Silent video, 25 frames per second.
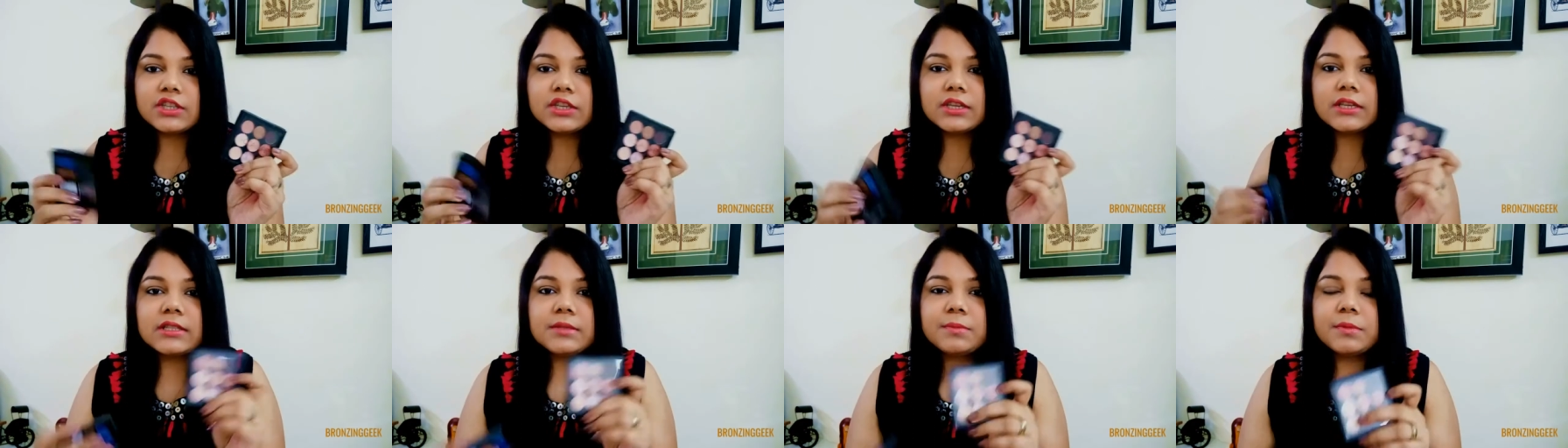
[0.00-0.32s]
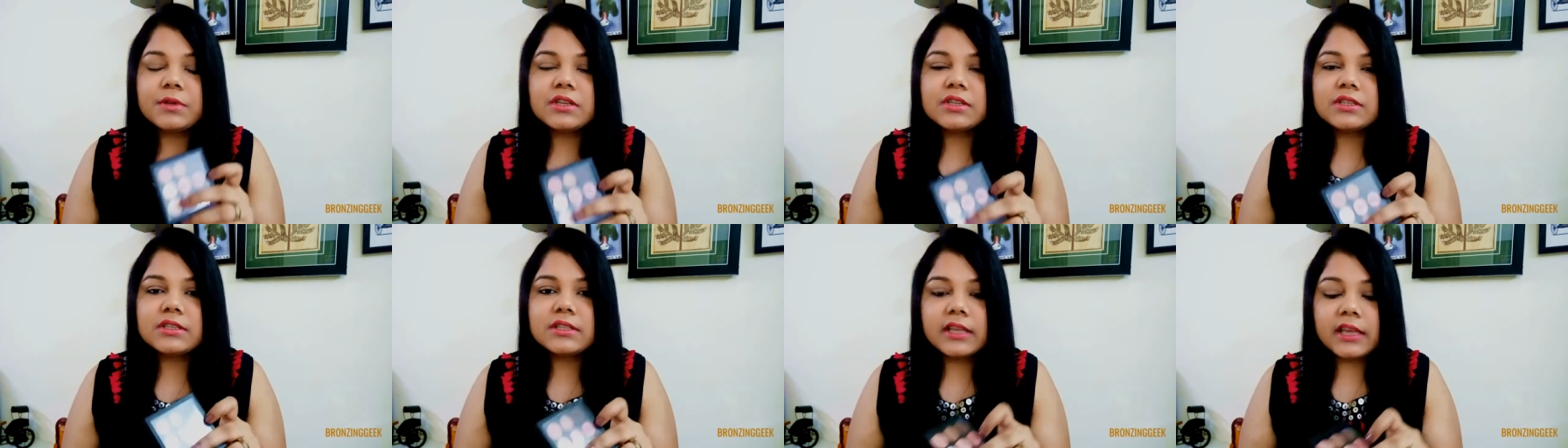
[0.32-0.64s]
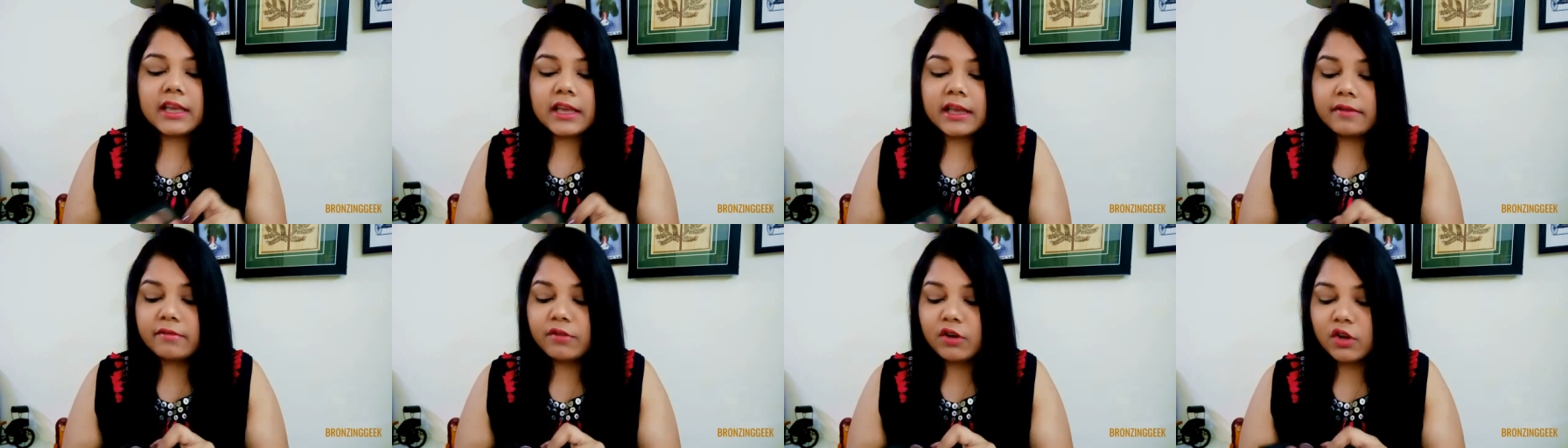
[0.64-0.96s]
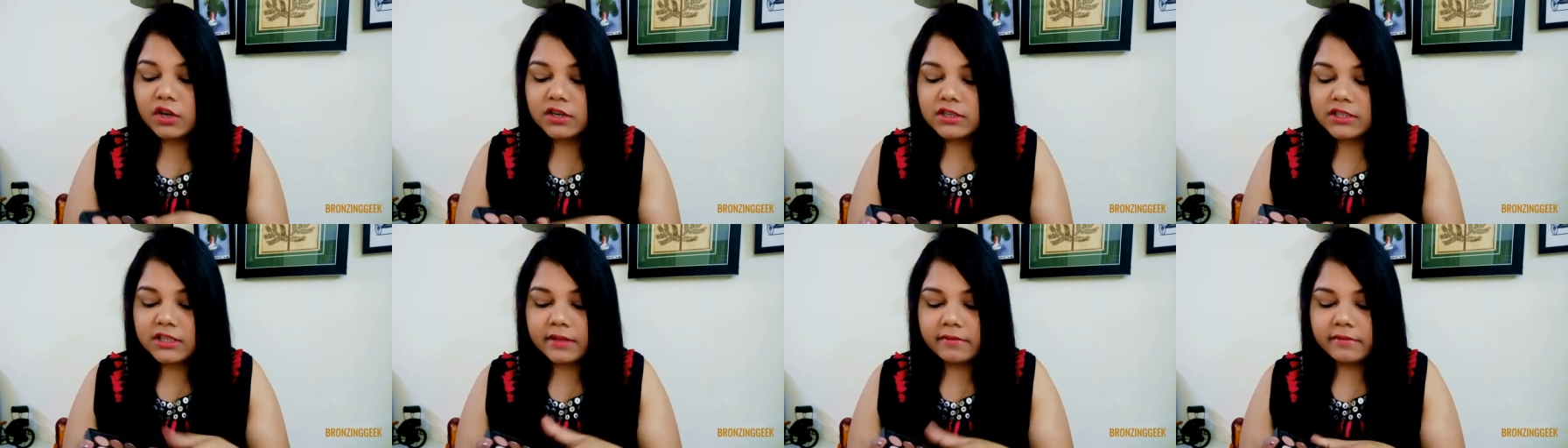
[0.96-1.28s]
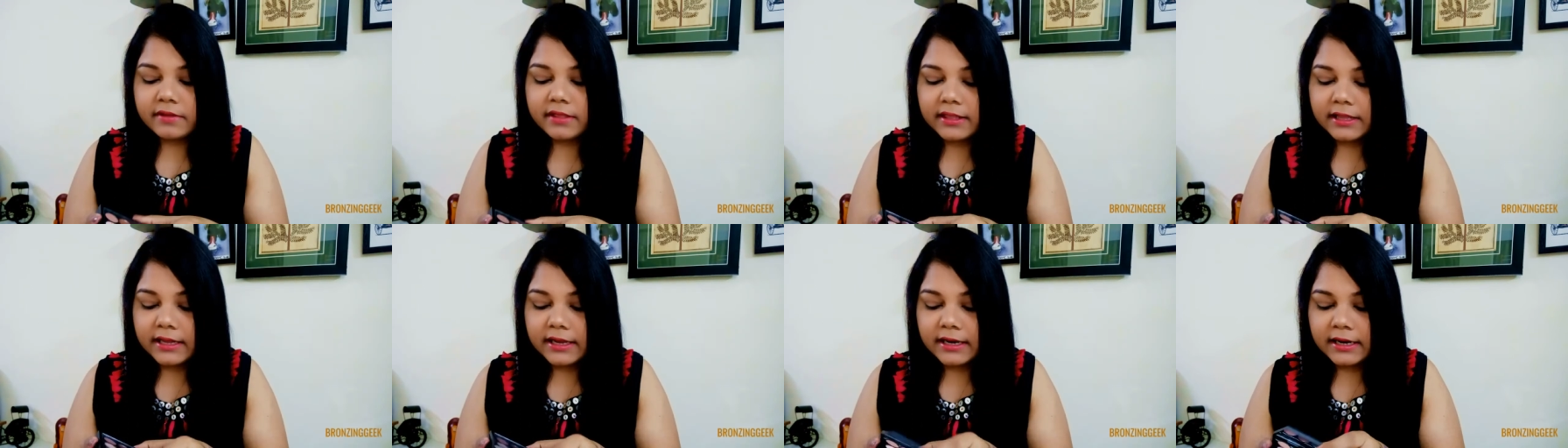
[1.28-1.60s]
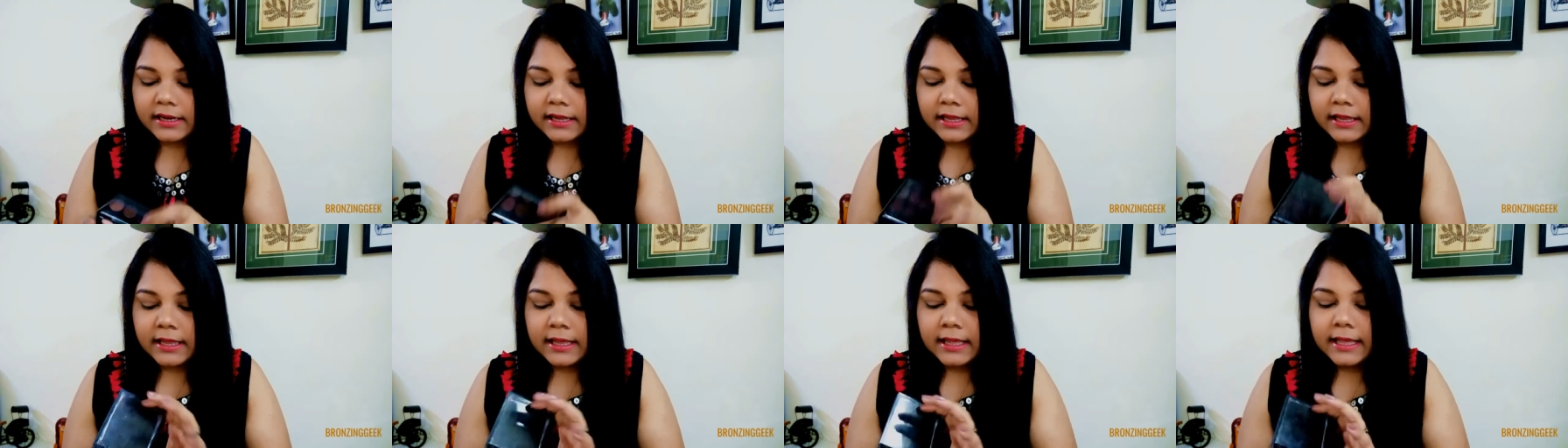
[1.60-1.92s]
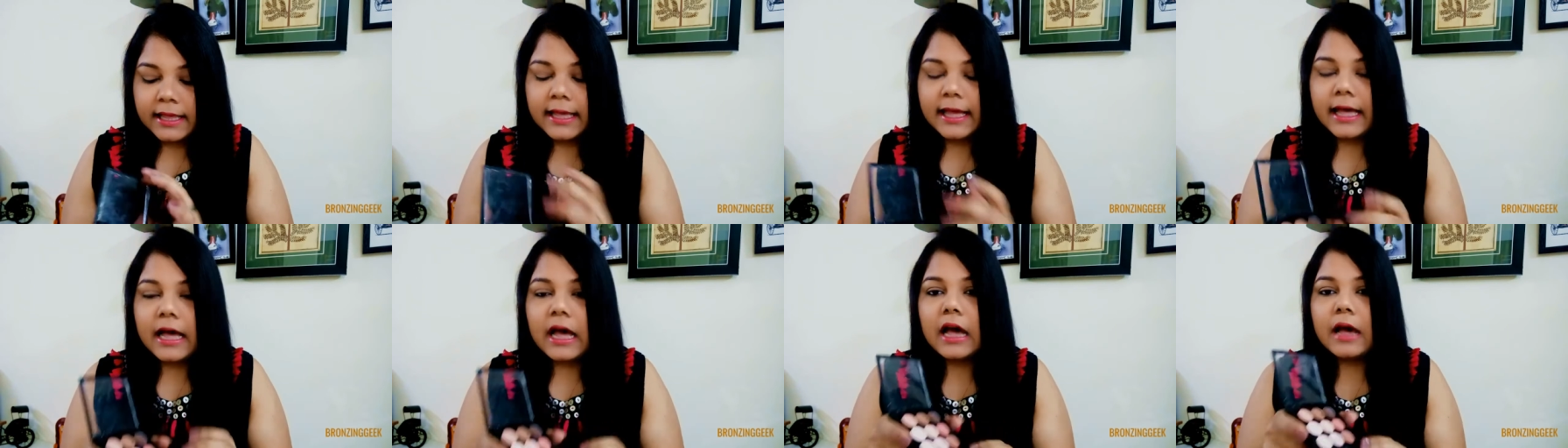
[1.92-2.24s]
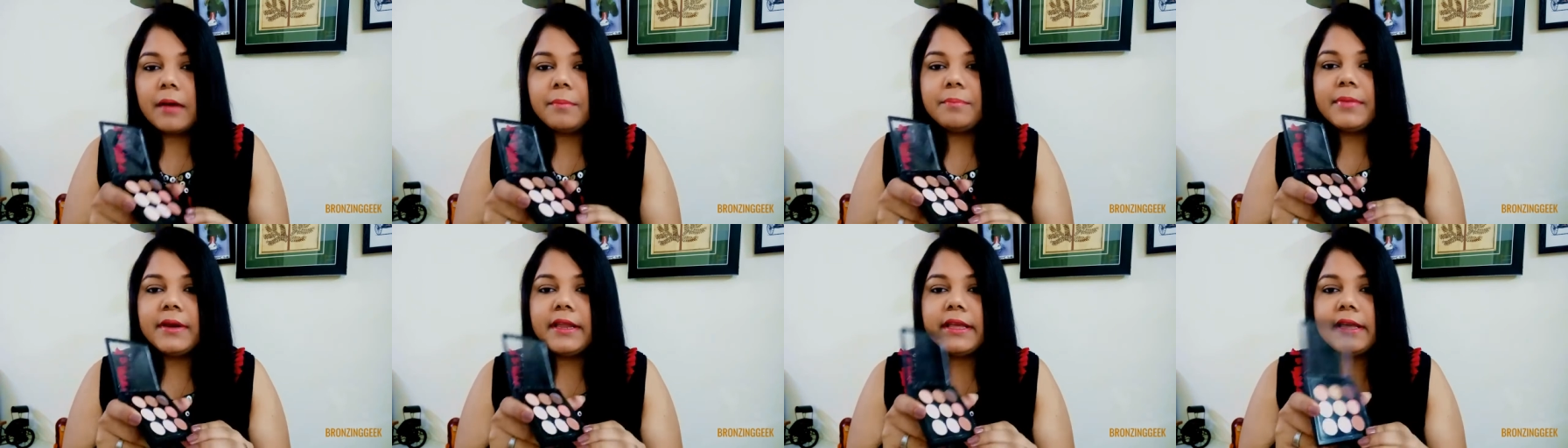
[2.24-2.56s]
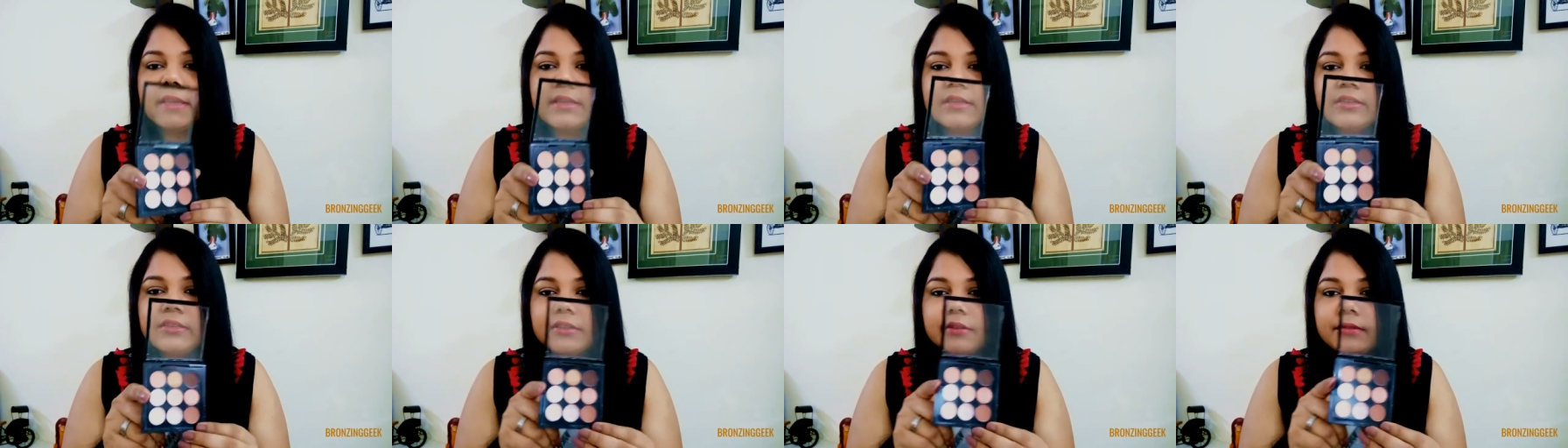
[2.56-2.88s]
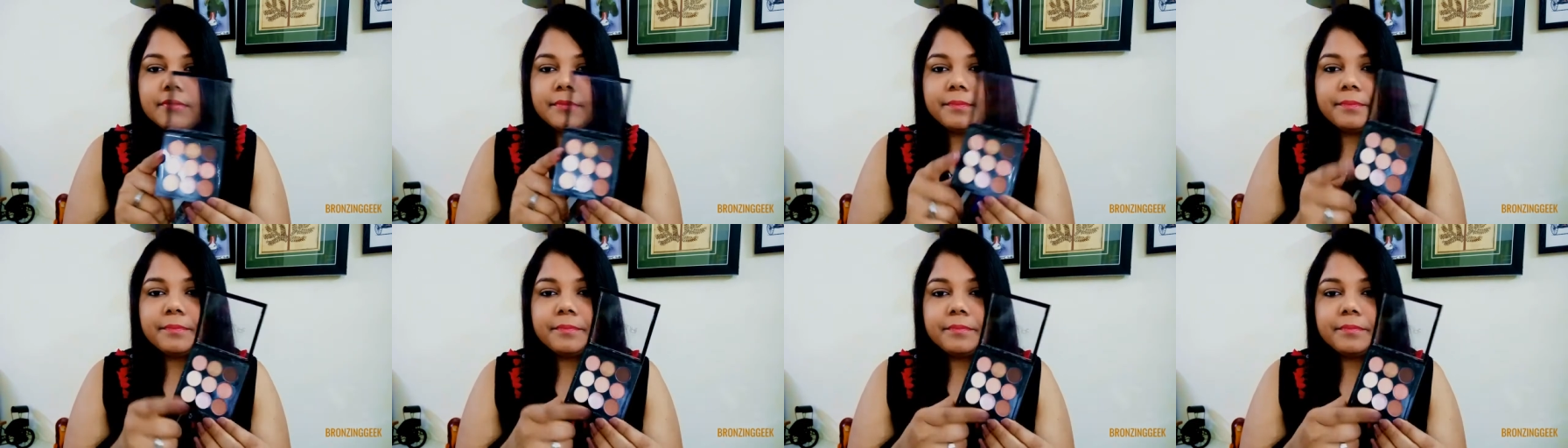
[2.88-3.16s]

shades because they have not given that applicator.